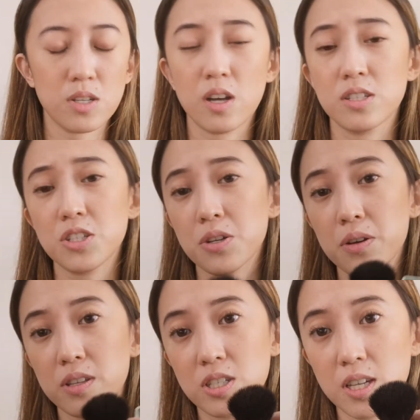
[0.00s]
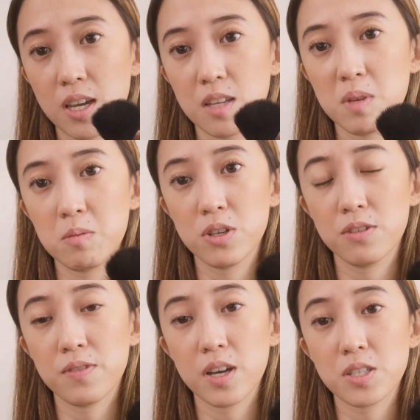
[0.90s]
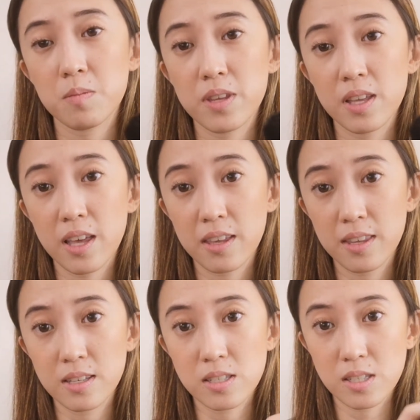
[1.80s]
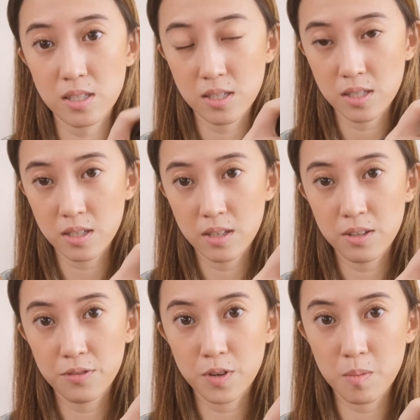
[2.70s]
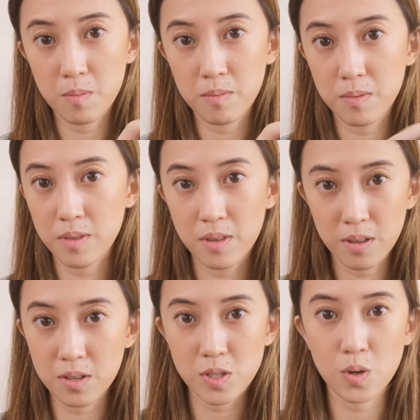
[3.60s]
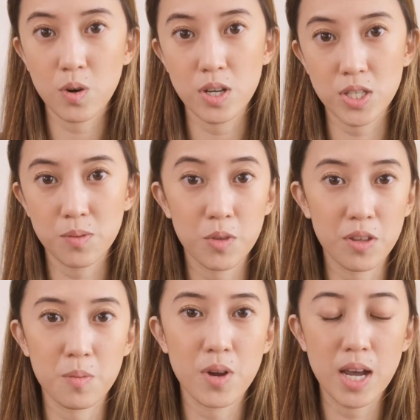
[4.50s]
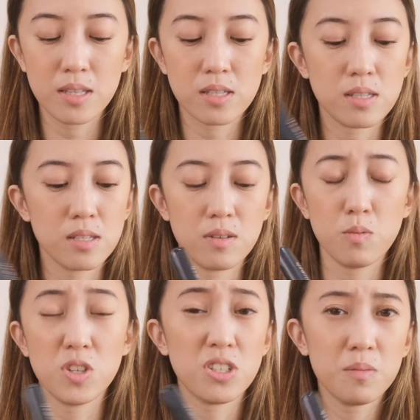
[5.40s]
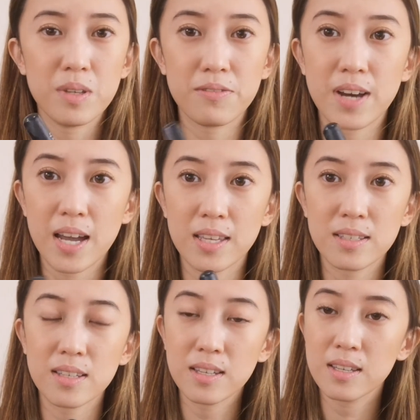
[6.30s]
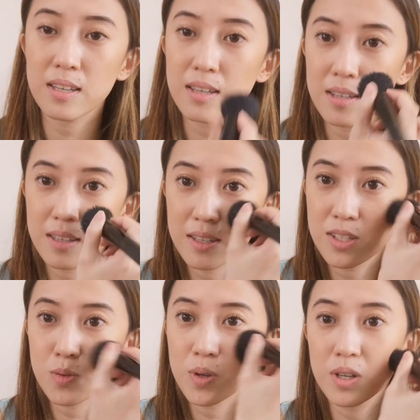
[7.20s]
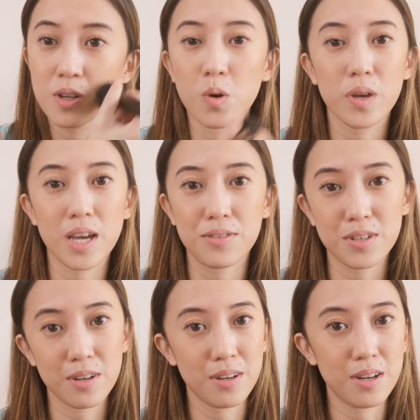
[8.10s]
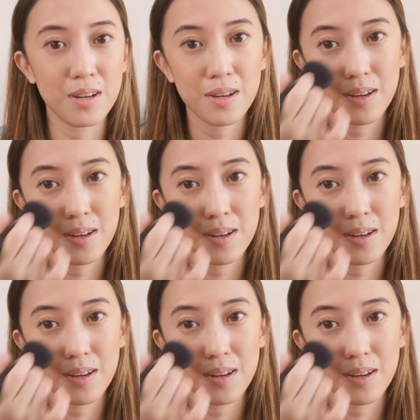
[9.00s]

So I'll just show you the shade. Maybe you could find something like this from the other stores, from the other brands, which should be fine, because we're going after